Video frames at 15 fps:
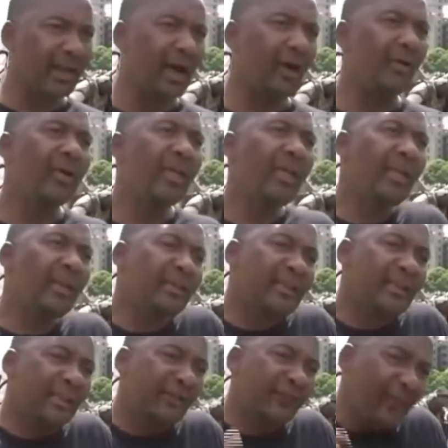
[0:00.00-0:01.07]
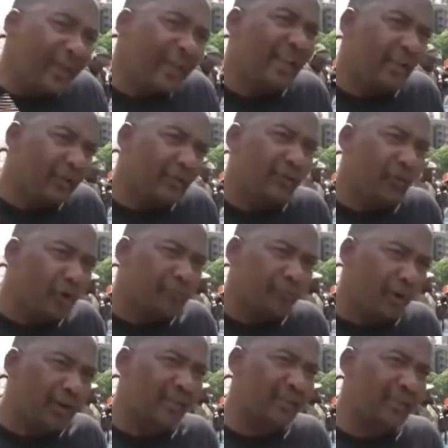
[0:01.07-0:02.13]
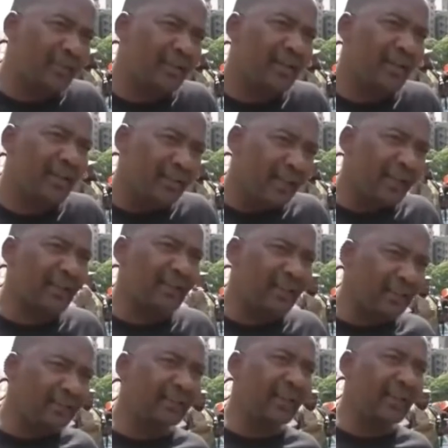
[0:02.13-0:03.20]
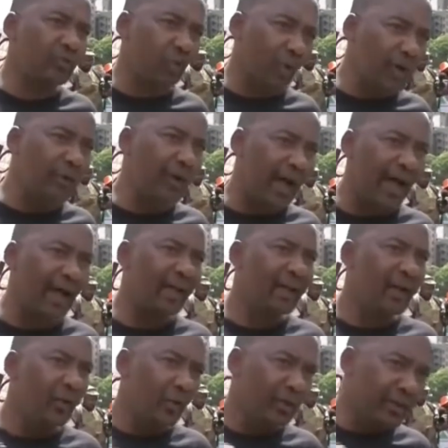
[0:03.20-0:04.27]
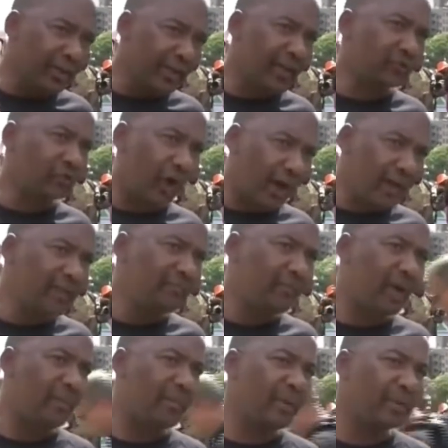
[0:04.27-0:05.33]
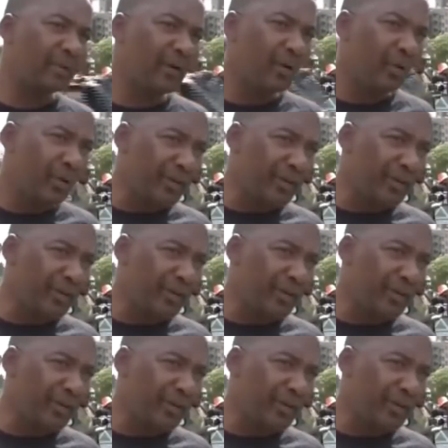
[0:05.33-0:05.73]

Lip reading: Now, it is the failure of those policies that has landed us where we are with regard to unemployment,